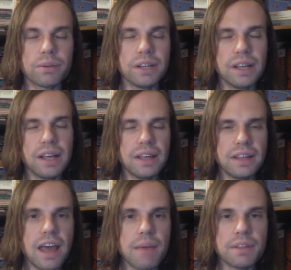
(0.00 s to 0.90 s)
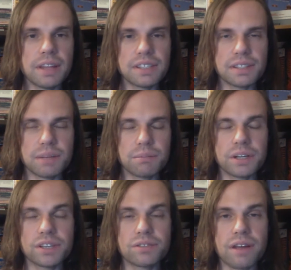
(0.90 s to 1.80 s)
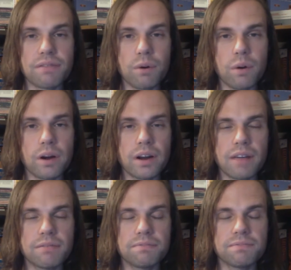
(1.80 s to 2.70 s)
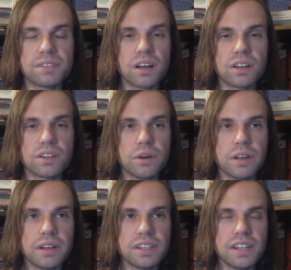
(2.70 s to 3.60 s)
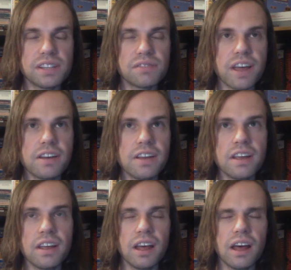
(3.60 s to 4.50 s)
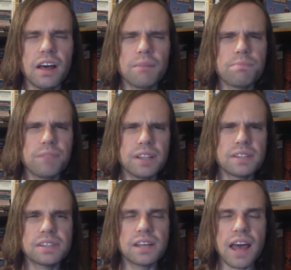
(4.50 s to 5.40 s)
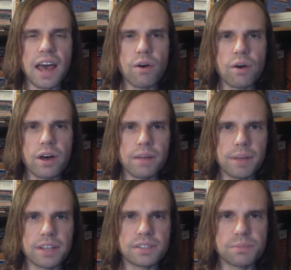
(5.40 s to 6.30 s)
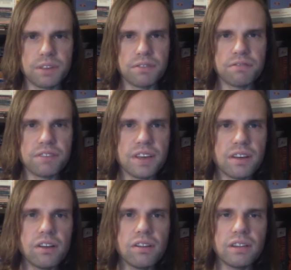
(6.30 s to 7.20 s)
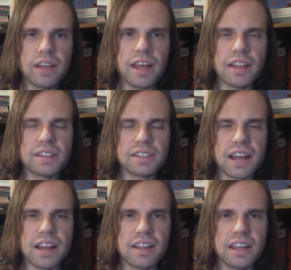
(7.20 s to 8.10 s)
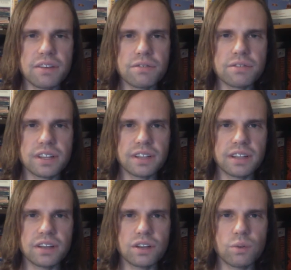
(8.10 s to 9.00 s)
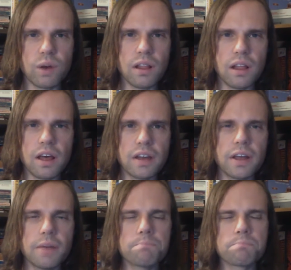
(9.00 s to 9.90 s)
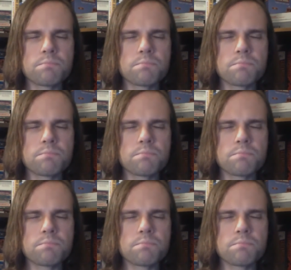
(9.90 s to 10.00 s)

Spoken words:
but yeah, I mean, that's pretty straightforward. I've stuck to it. It's fine. It's how it makes me feel. That's kind of the interesting thing to dwell on.